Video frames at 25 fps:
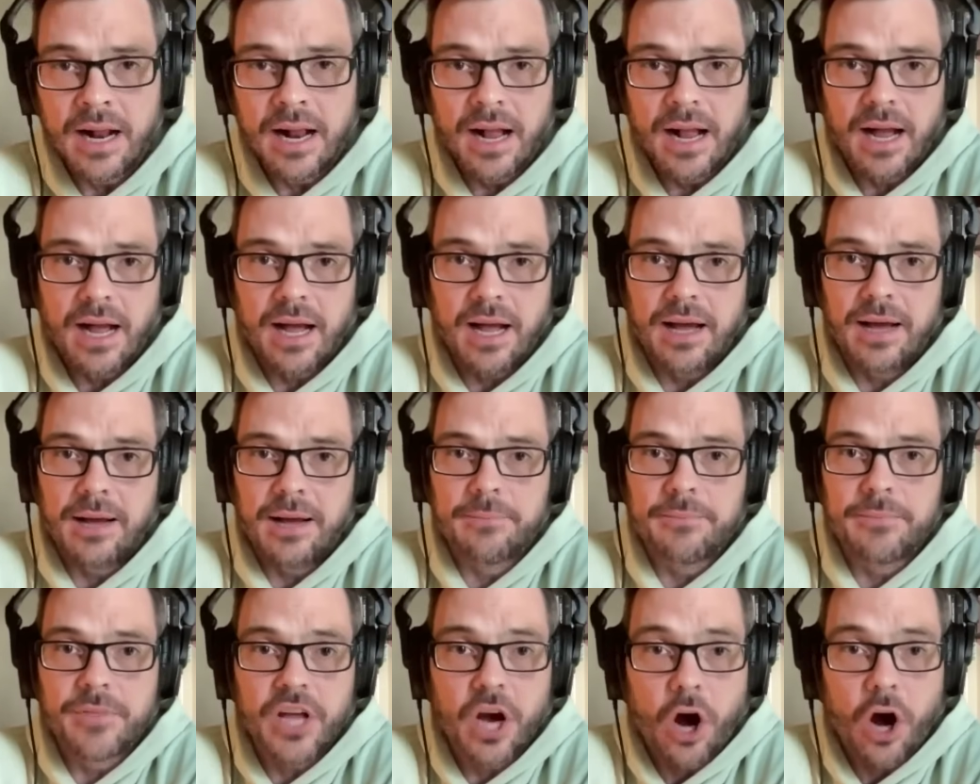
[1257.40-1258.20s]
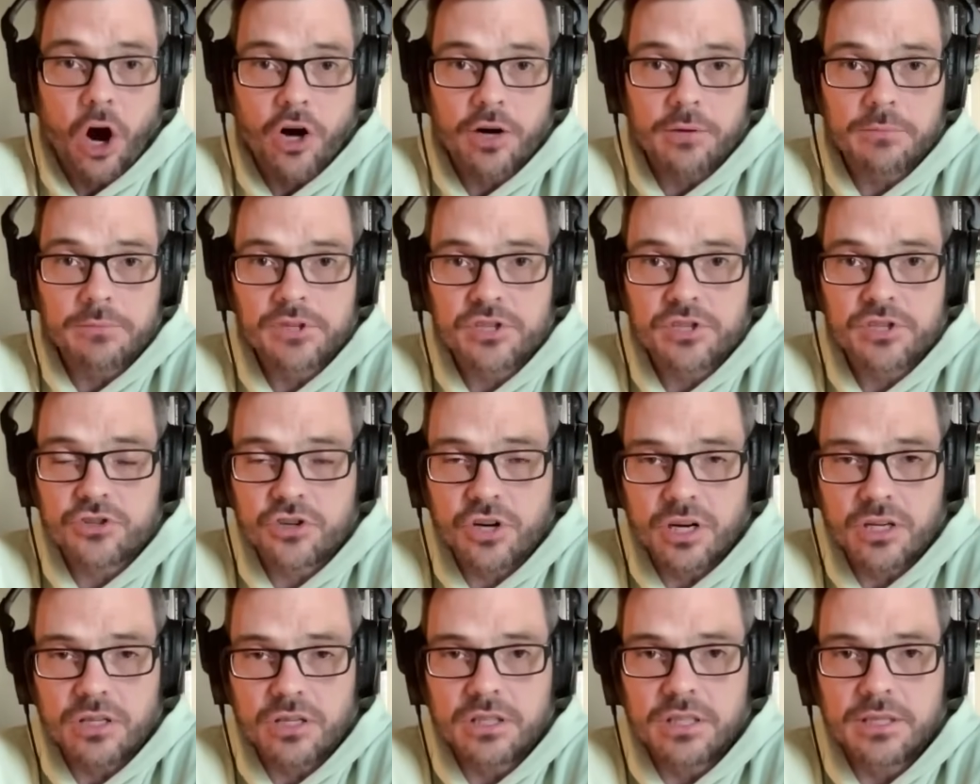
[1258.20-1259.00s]
The armed
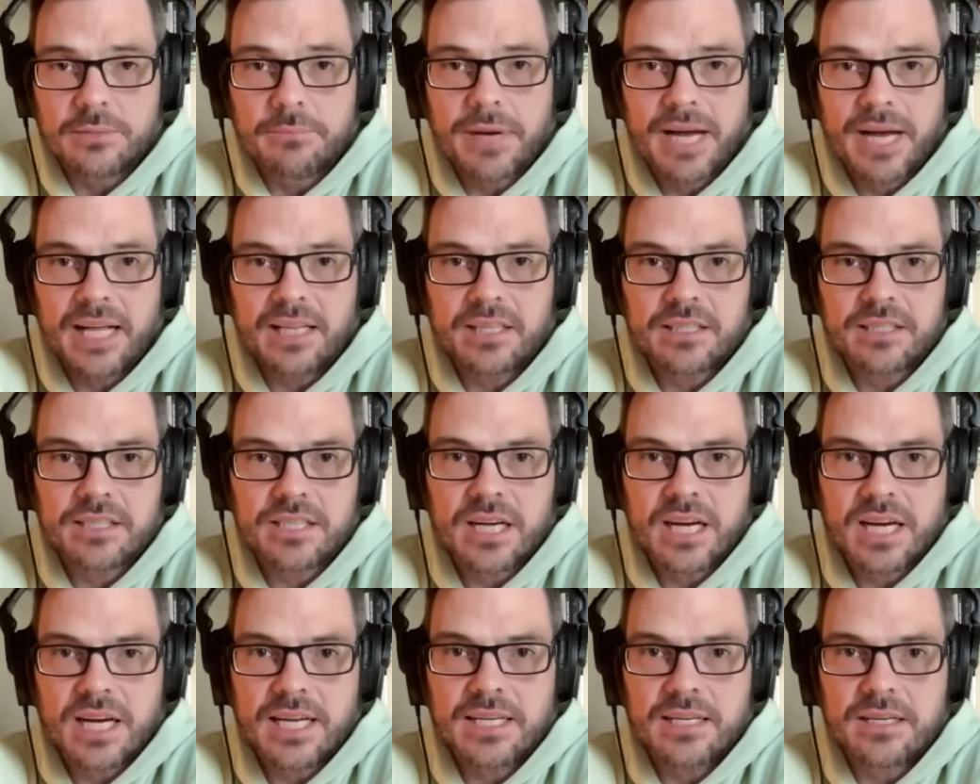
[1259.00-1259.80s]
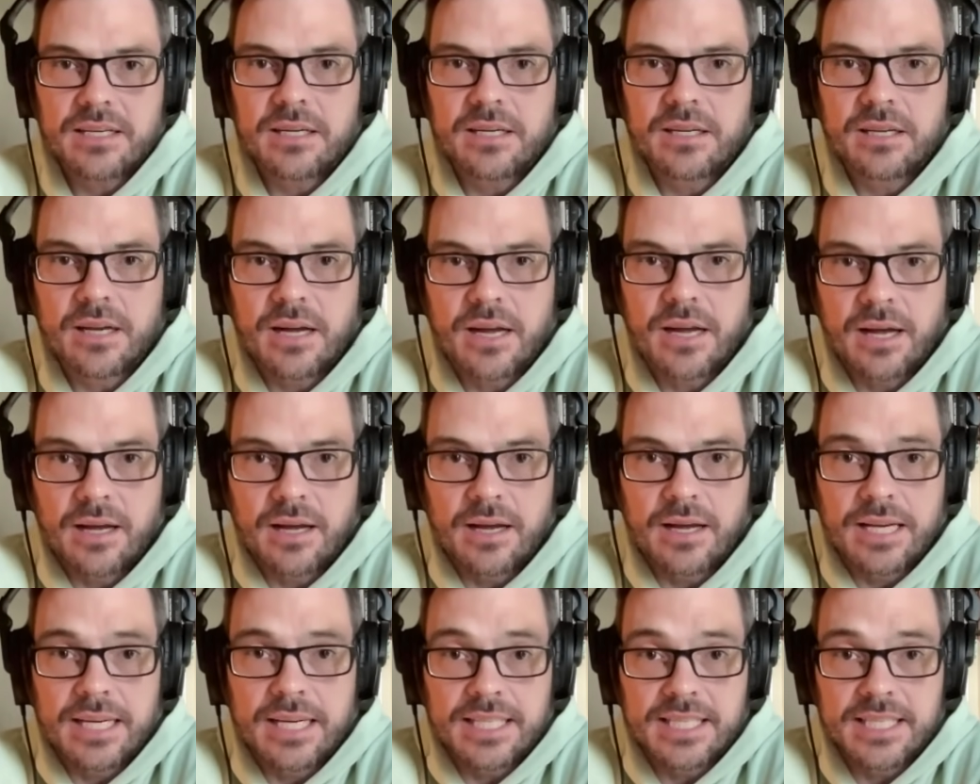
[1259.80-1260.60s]
struggle in Palestine
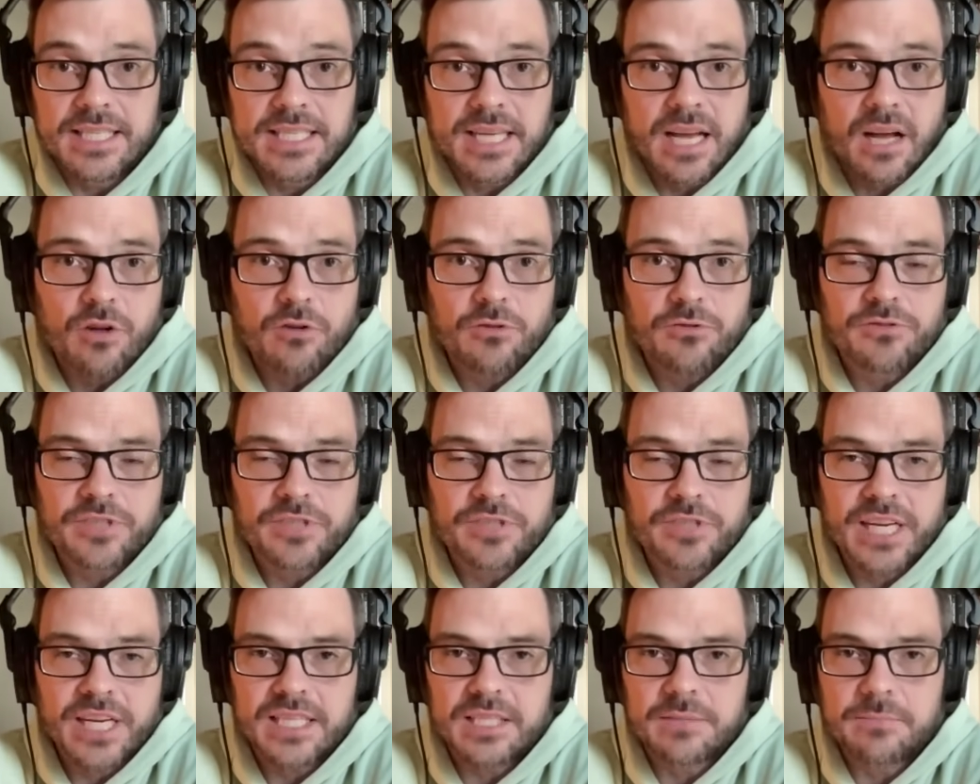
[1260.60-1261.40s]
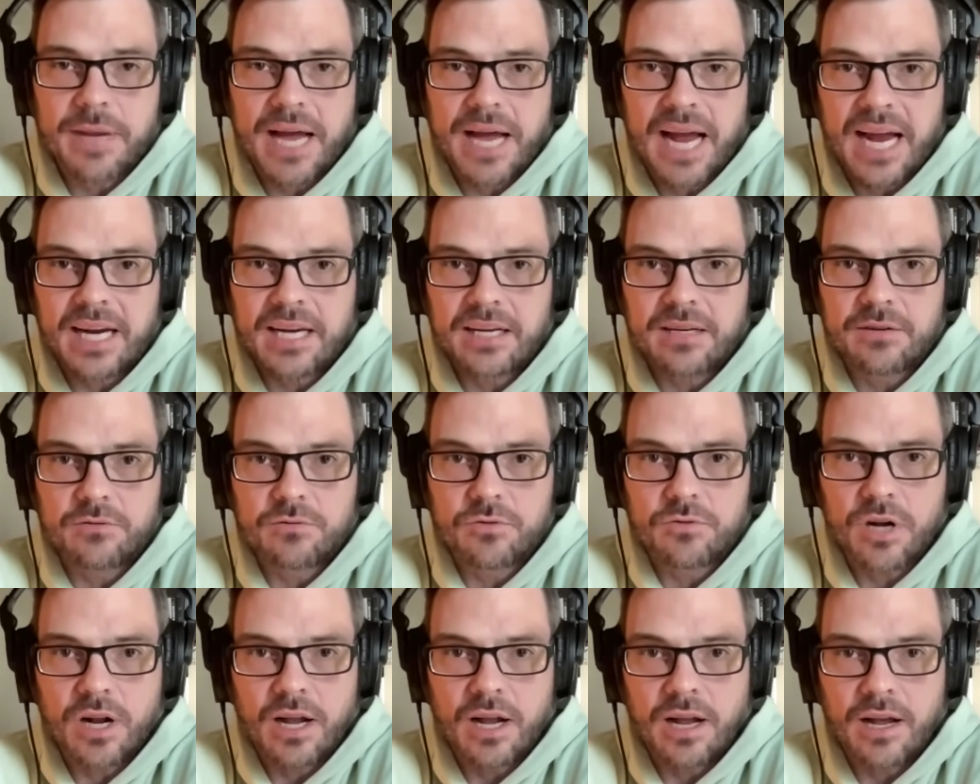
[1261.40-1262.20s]
itself dates back,
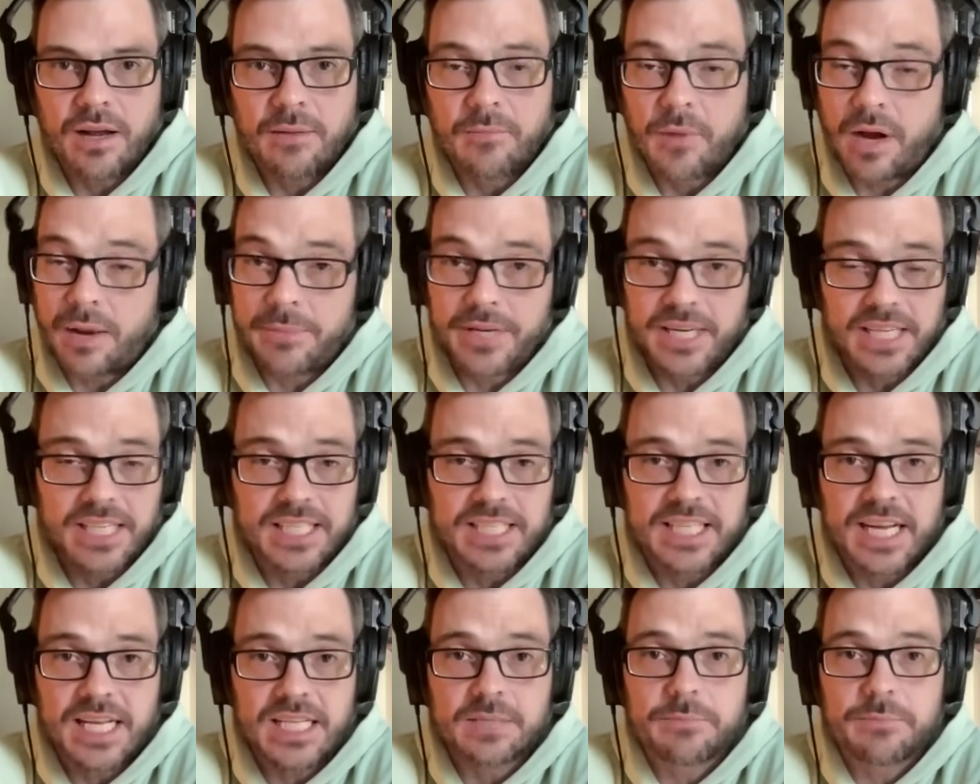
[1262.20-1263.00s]
it dates